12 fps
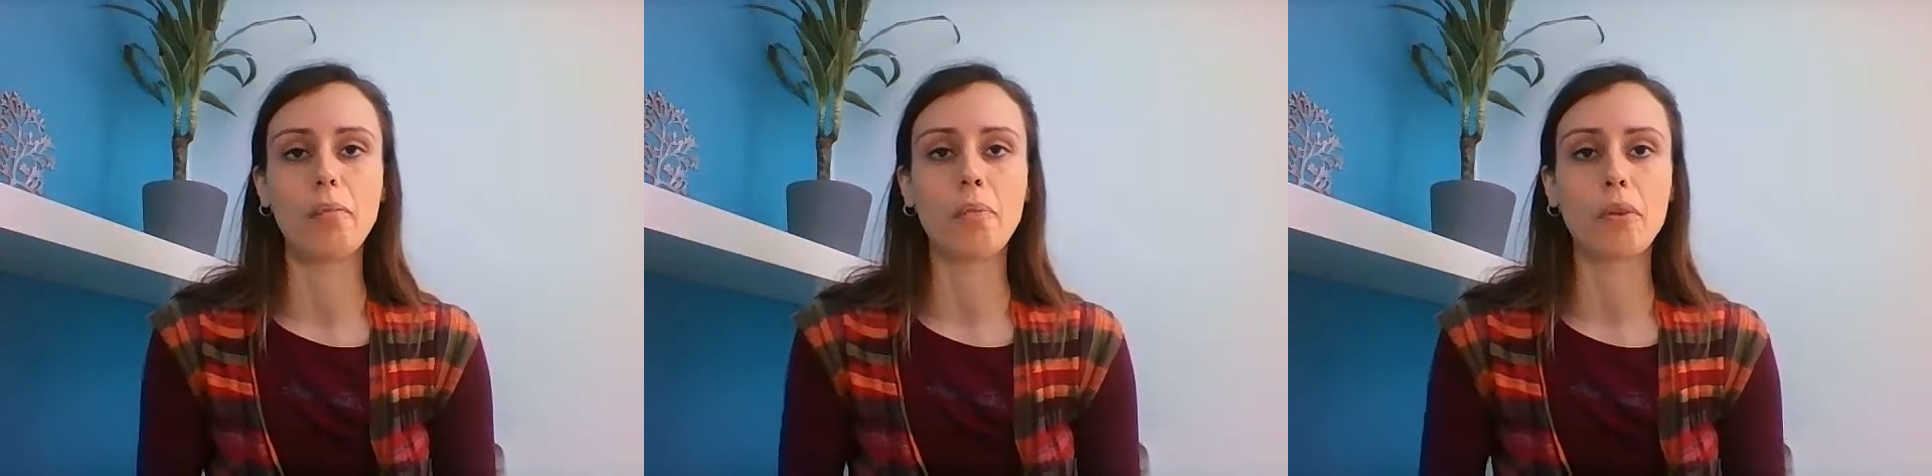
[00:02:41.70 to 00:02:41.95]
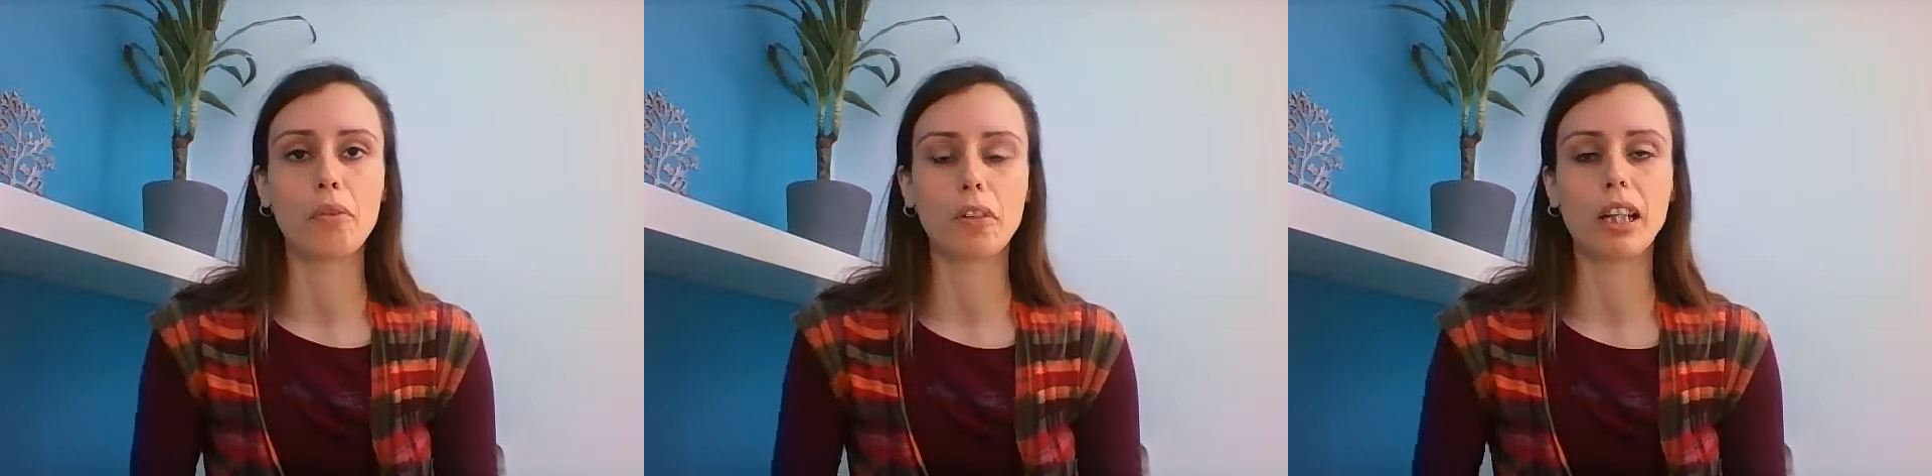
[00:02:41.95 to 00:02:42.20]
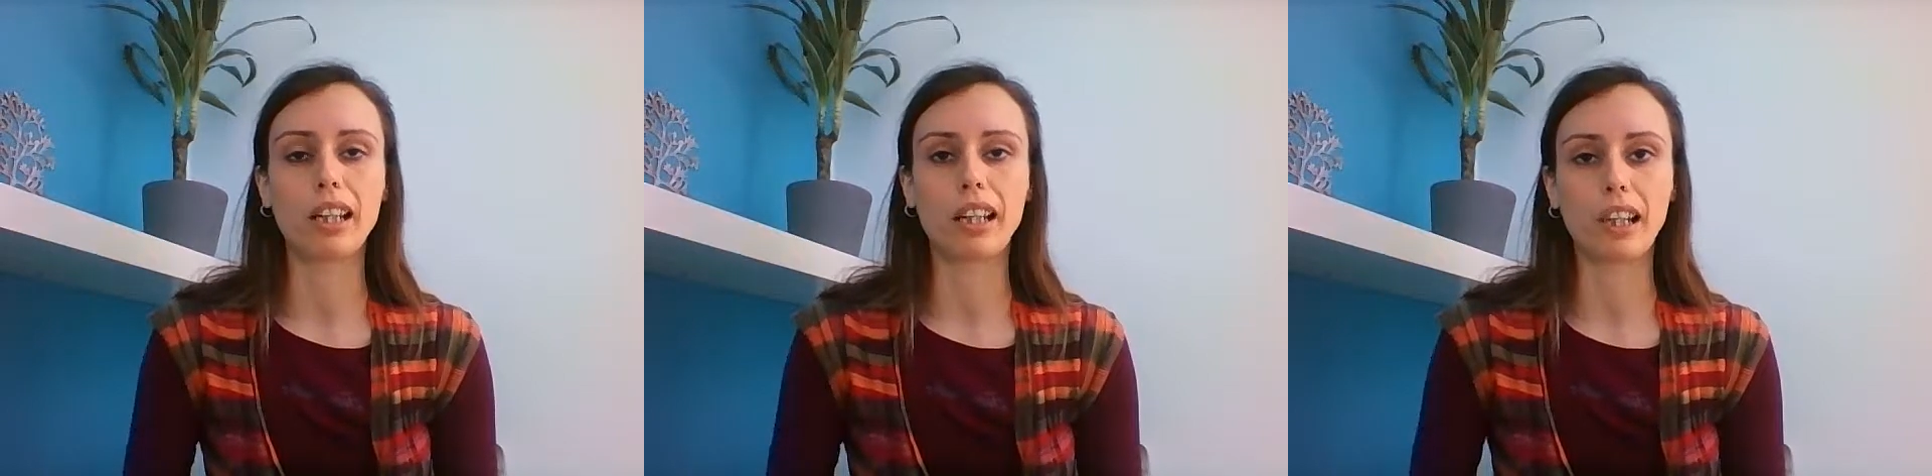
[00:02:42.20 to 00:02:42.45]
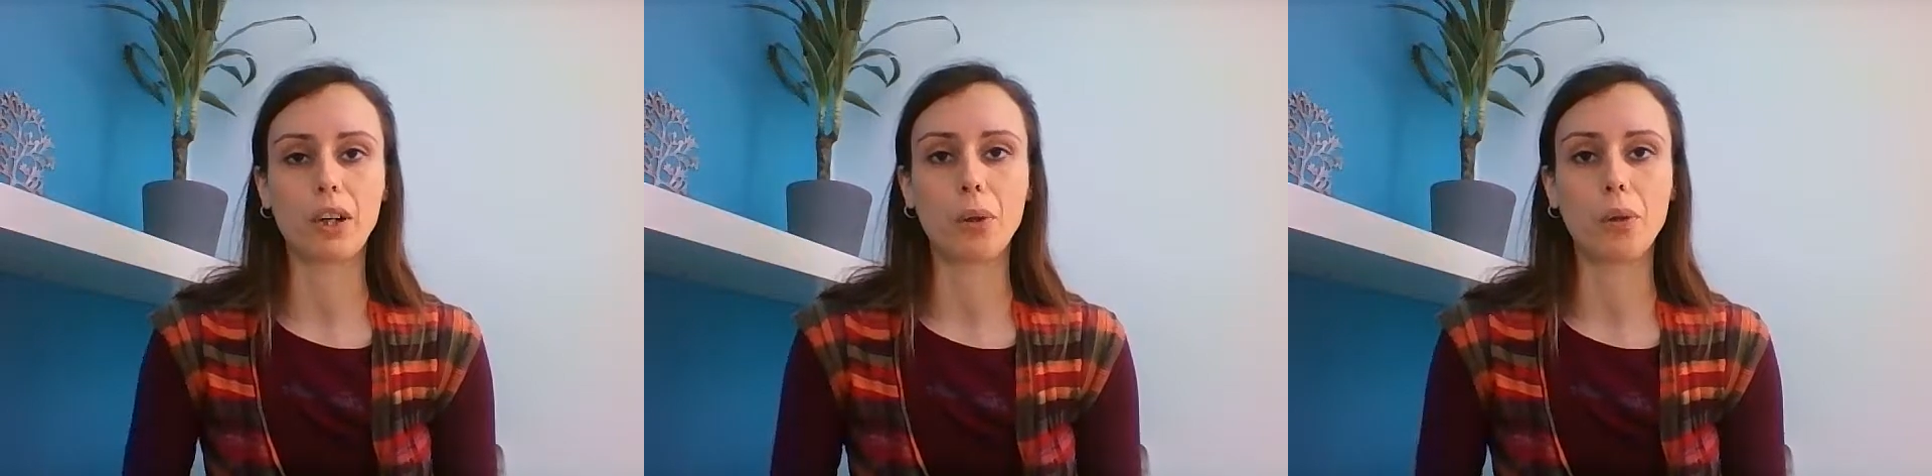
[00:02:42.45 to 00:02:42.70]
really
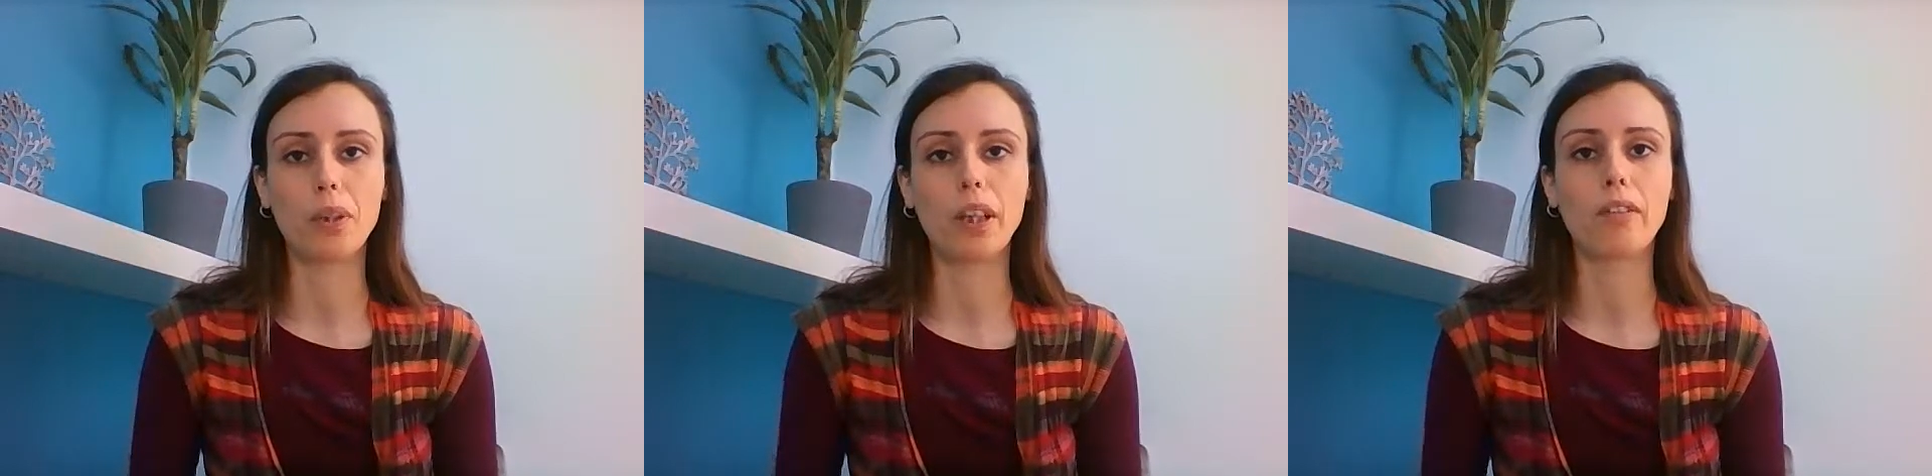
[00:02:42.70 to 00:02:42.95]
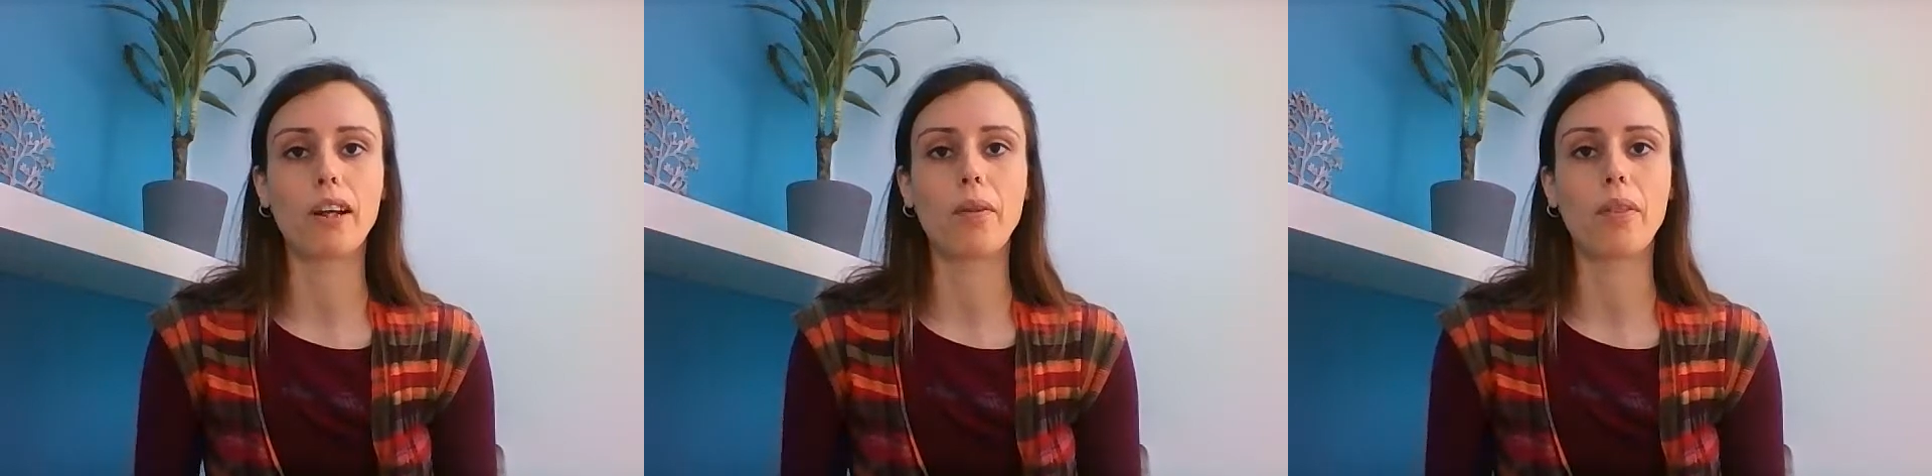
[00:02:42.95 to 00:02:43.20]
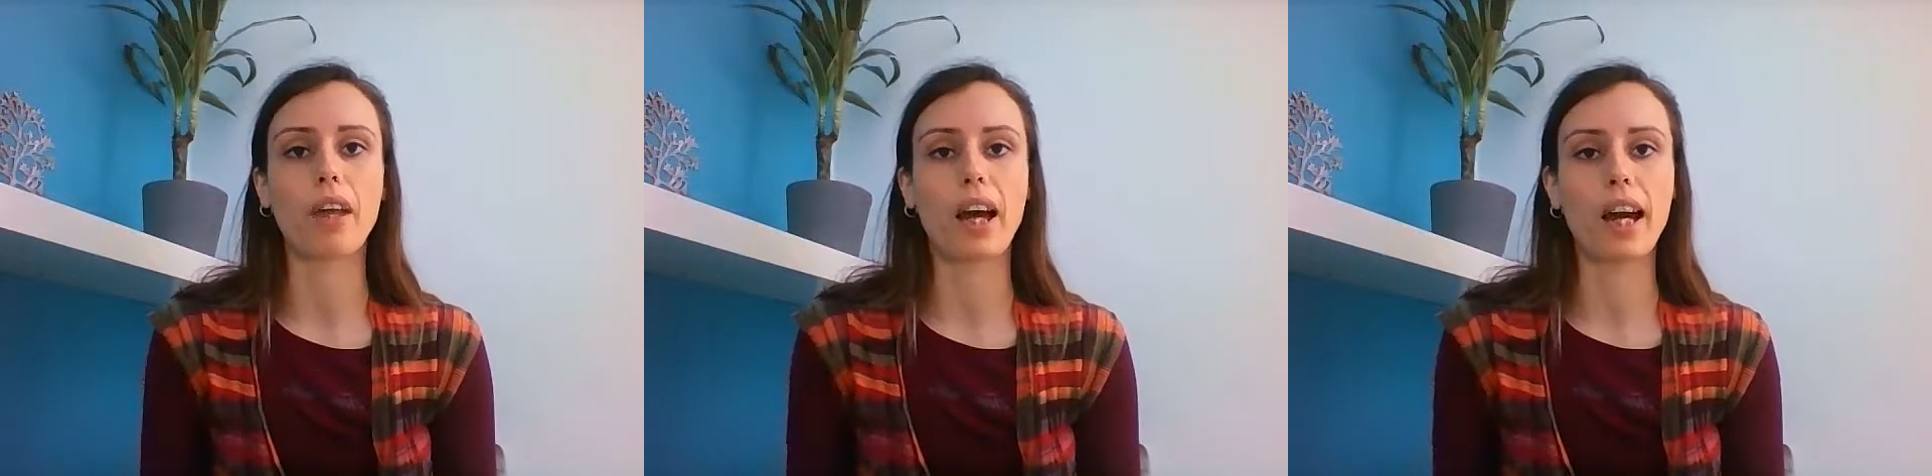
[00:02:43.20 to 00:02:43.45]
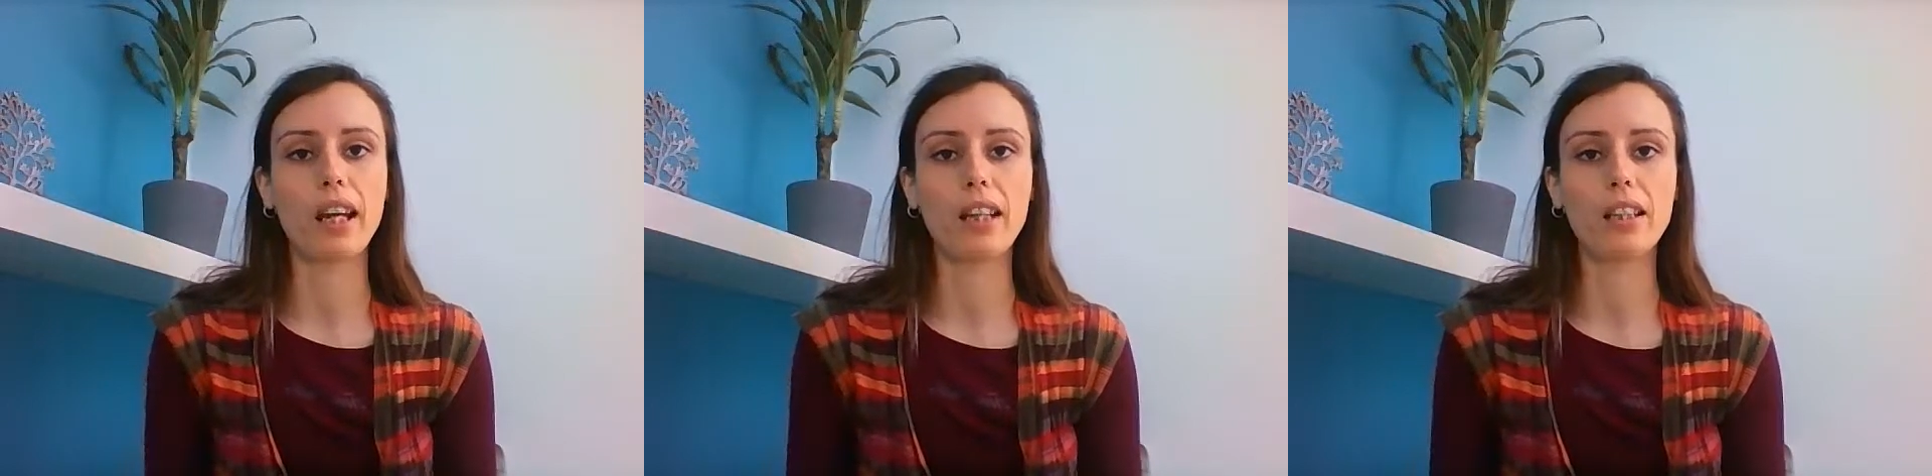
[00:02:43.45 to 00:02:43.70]
low around
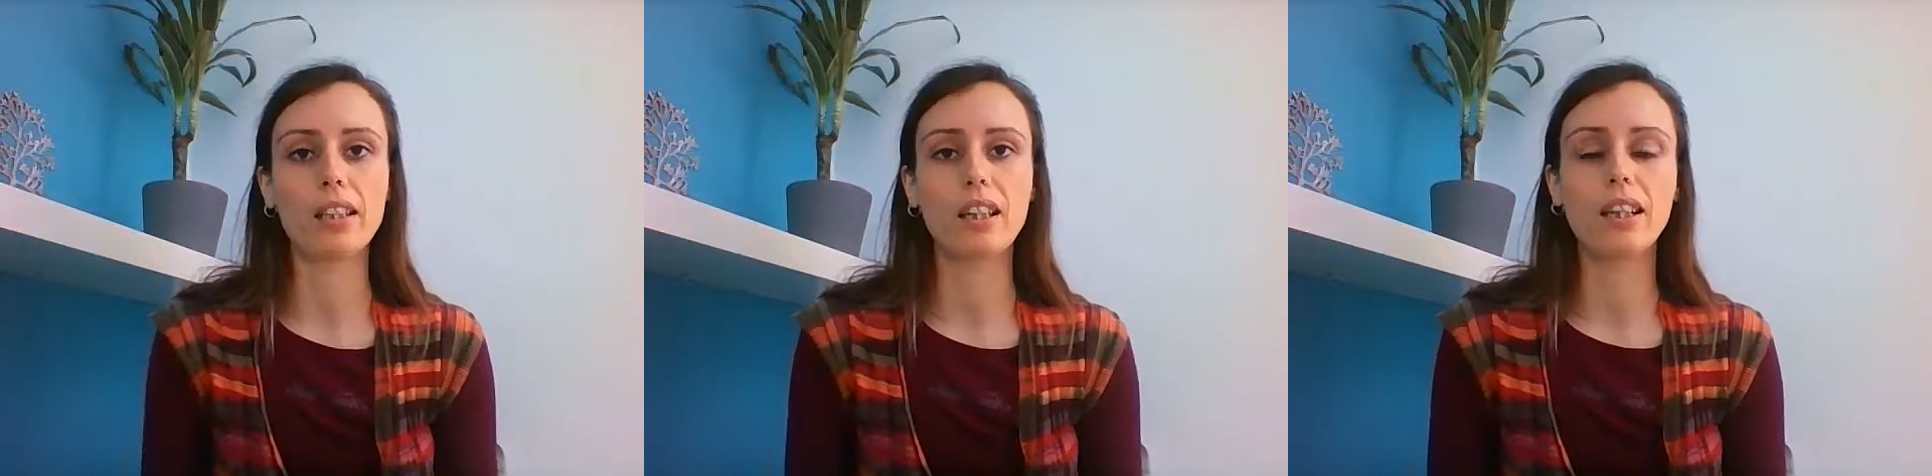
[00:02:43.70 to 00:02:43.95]
that,